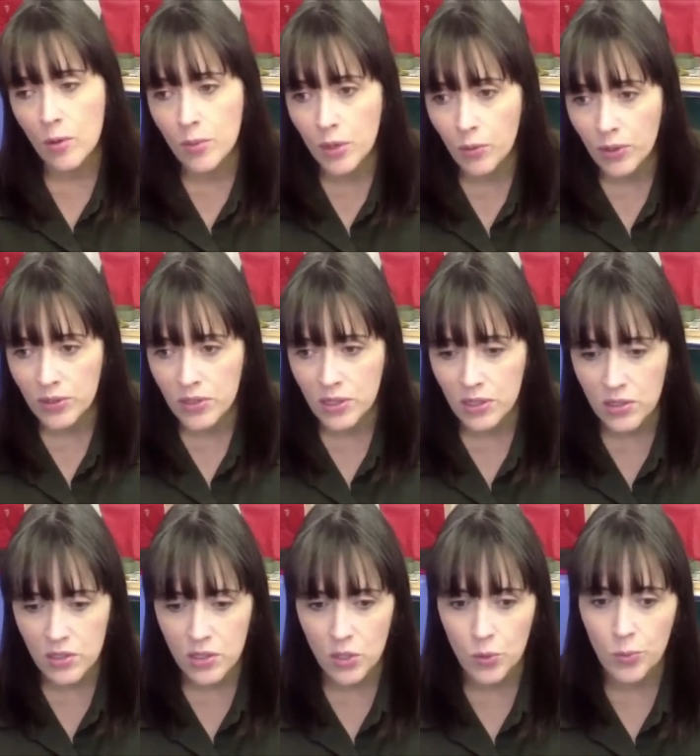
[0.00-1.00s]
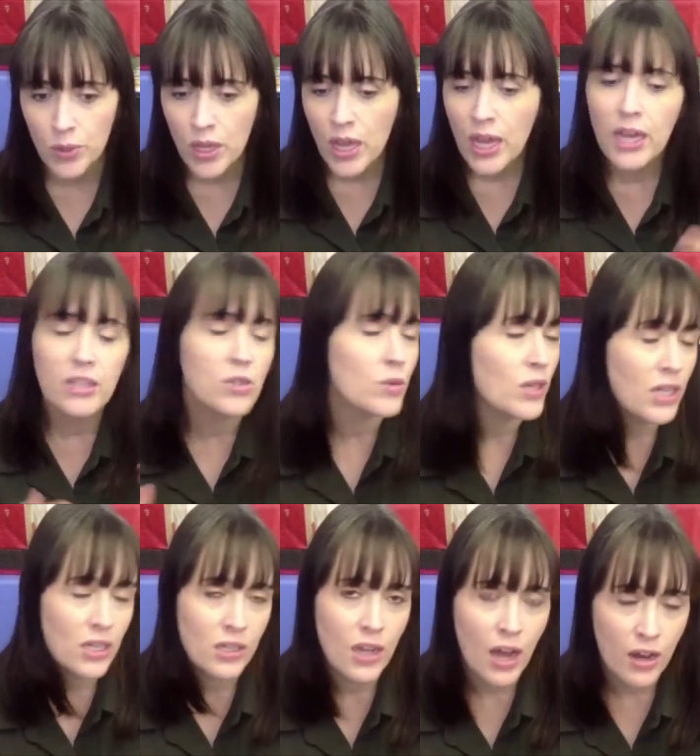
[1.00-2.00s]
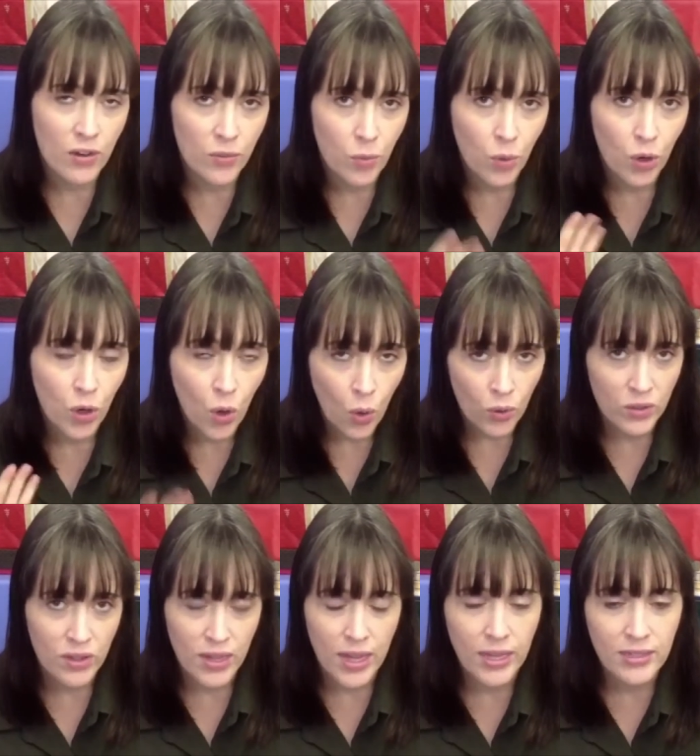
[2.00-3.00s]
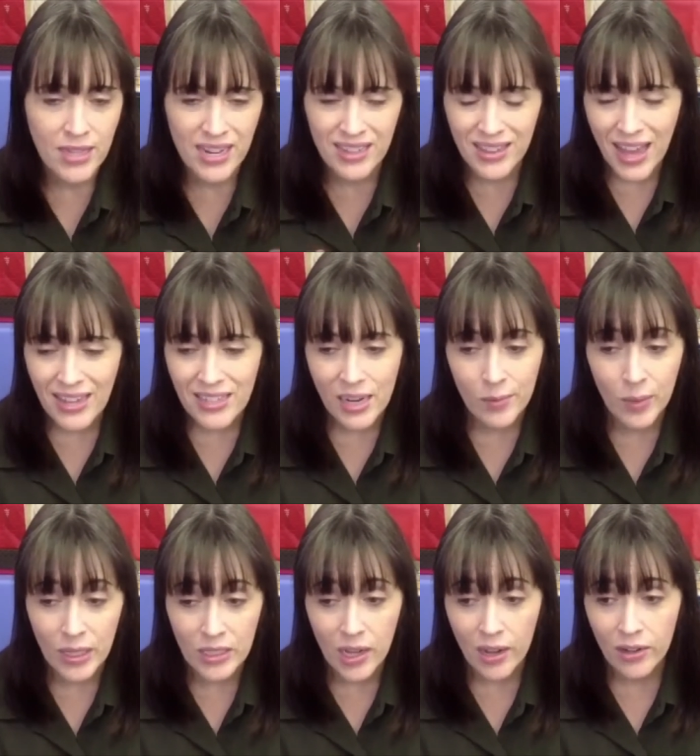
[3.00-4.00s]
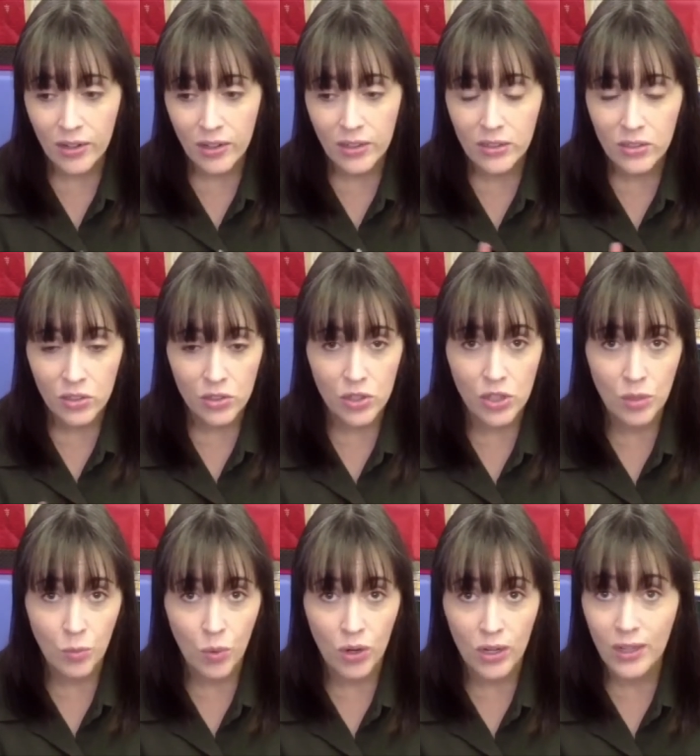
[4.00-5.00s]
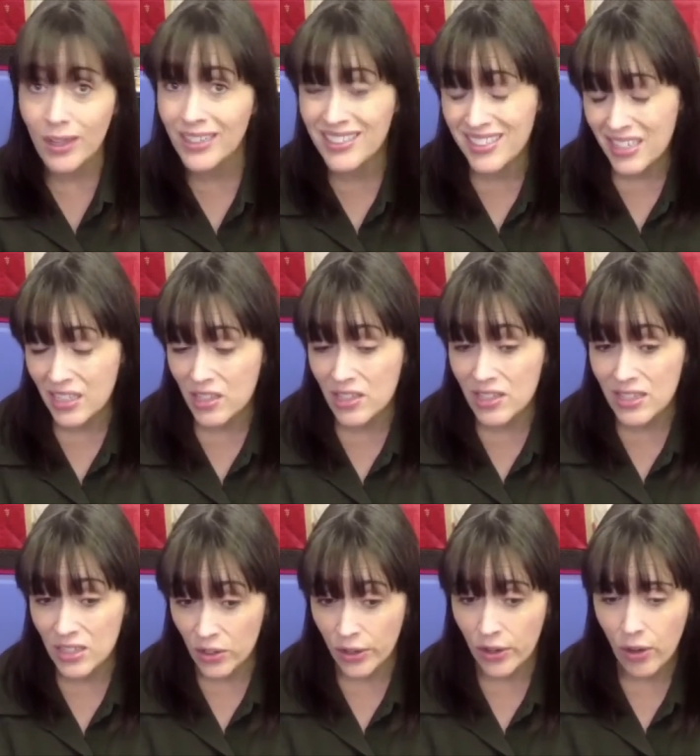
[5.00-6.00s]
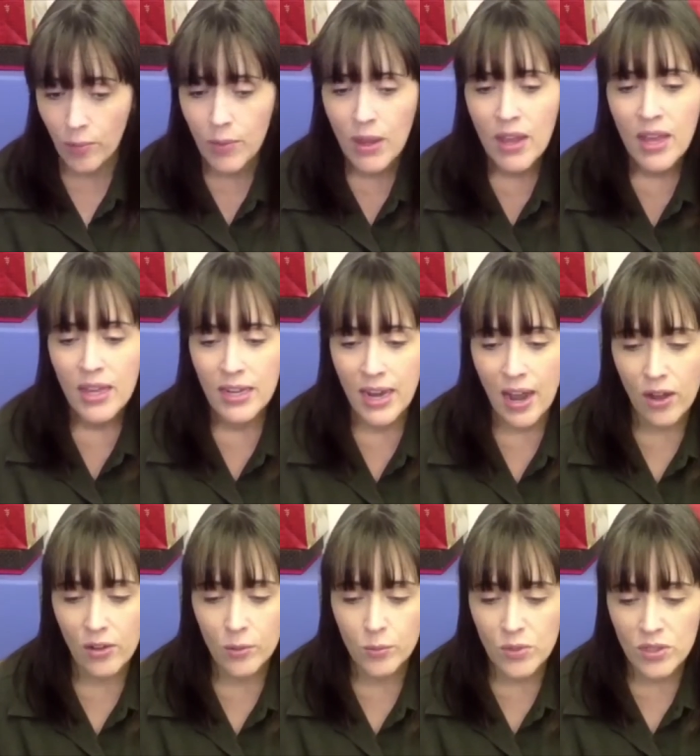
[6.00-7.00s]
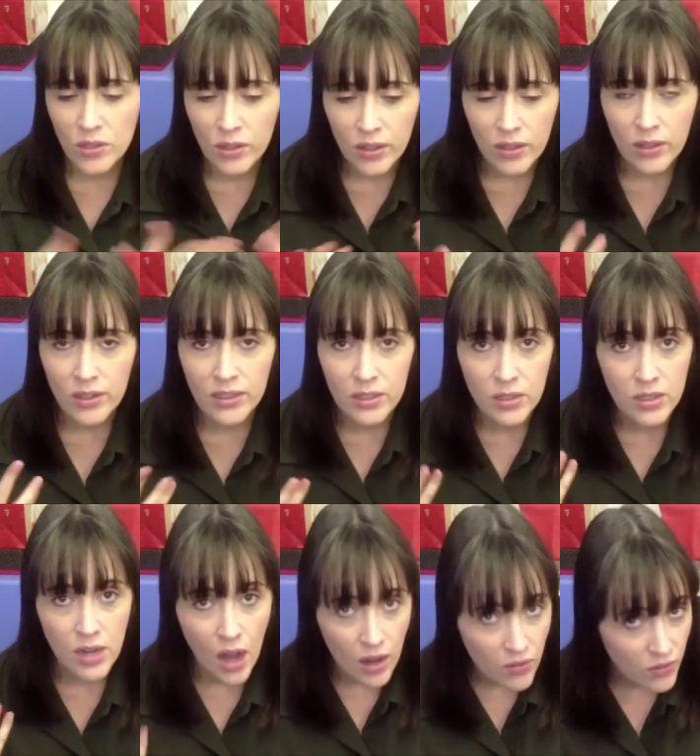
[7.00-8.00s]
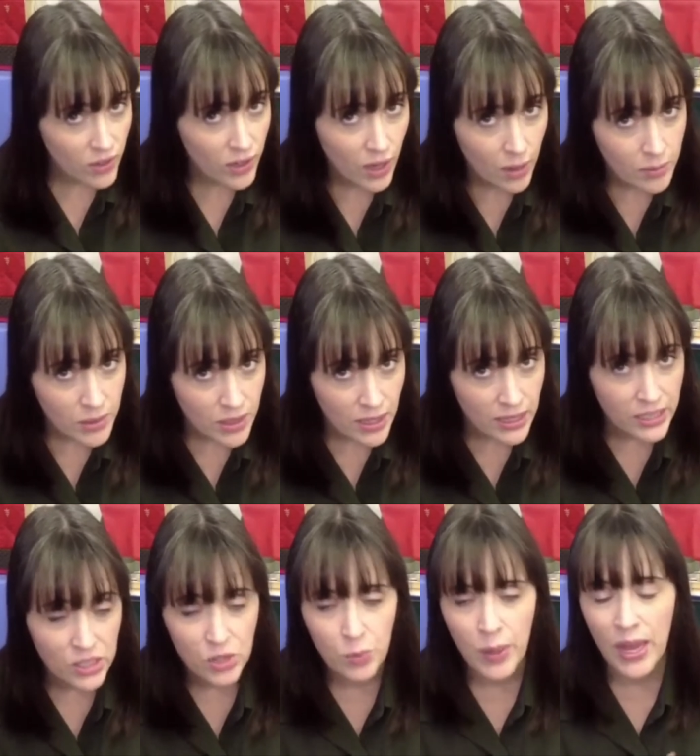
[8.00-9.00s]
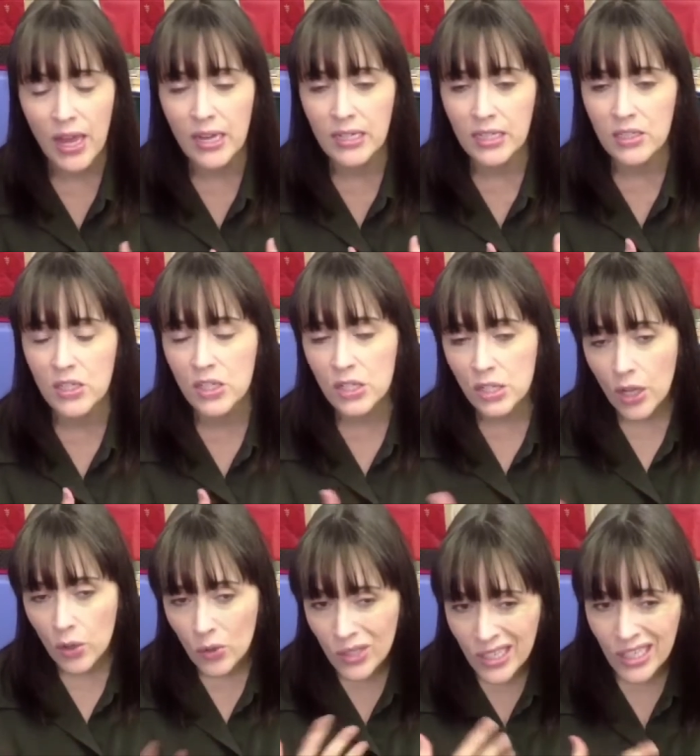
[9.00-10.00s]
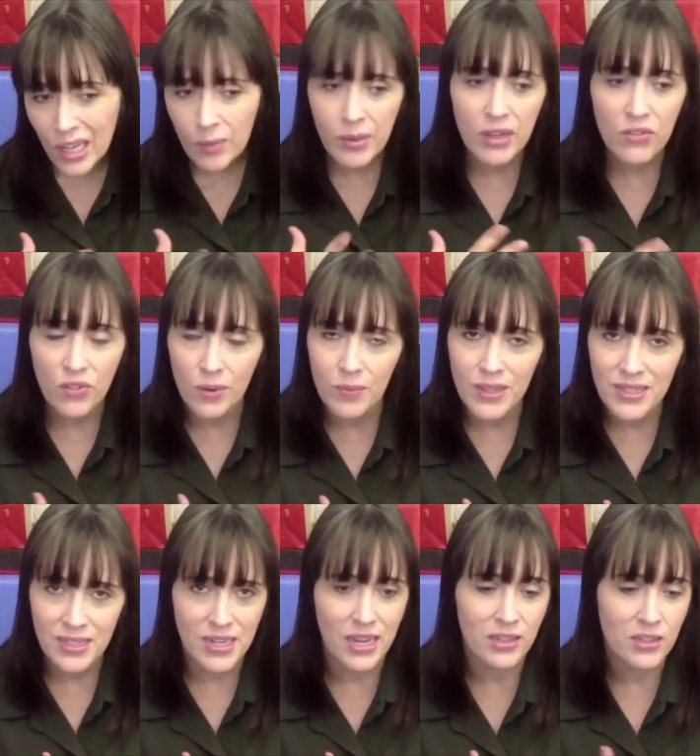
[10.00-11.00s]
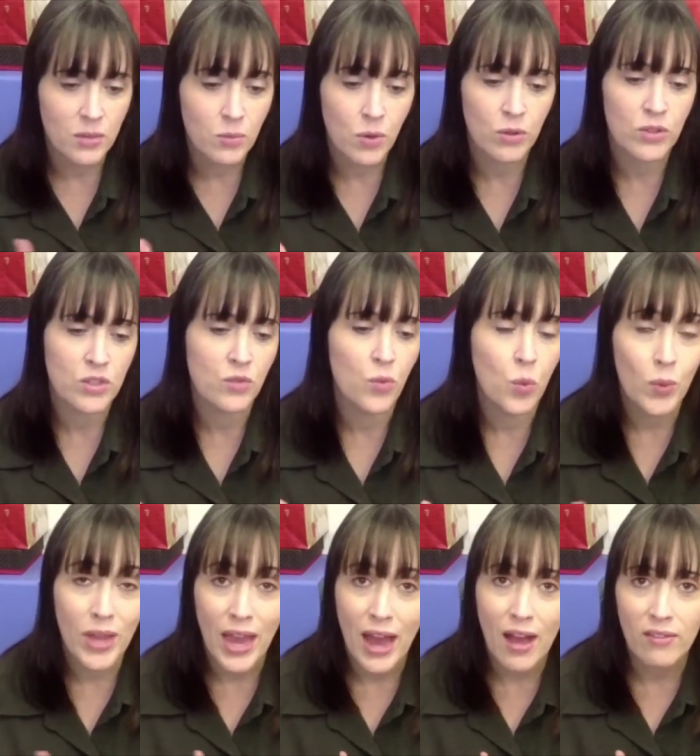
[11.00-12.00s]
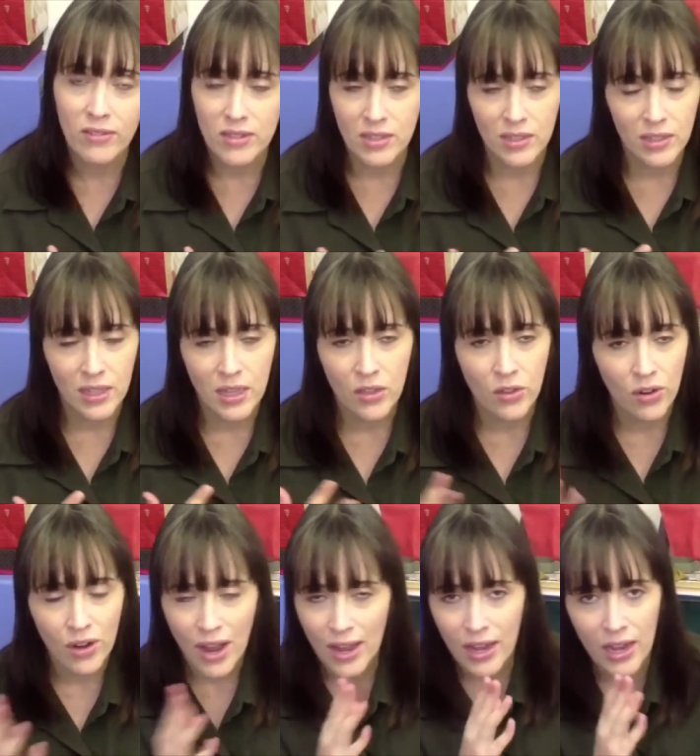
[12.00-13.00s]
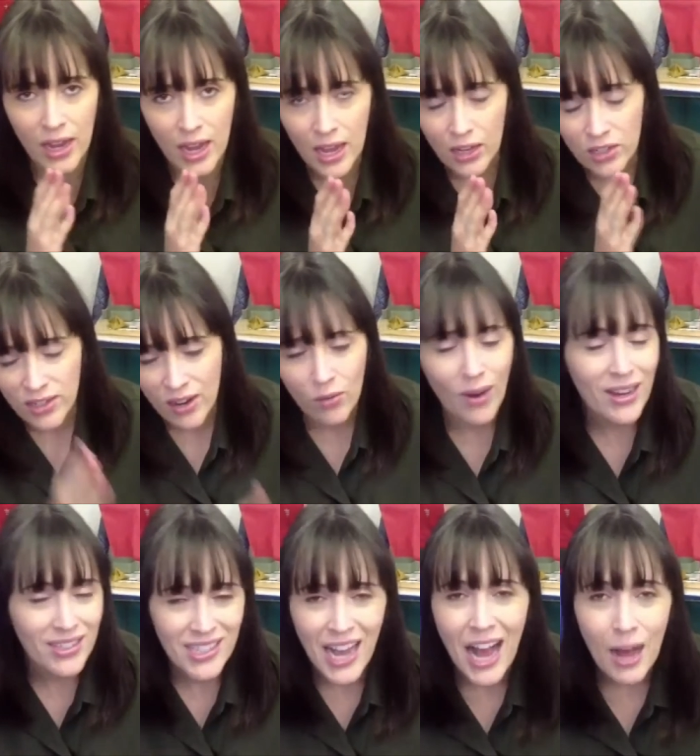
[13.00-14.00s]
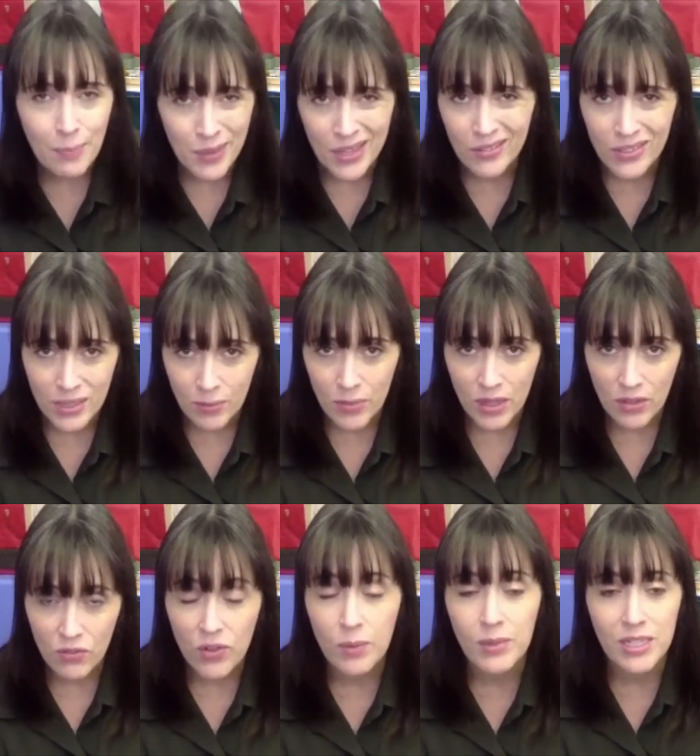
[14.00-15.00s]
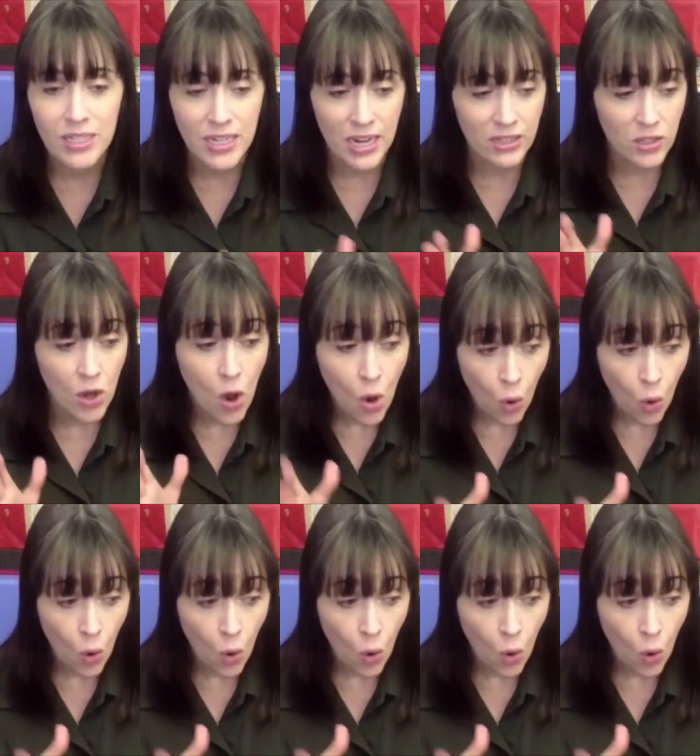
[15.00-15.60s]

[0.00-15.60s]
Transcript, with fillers: nobody wants to eat soup, and so we eat a lot of more cold things, and at that time my daughter is usually more inclined to eat cereal. Now, cereal is not a very common thing in Japan. It's slowly coming from the States, and most of what we have is either a direct copy of something from the States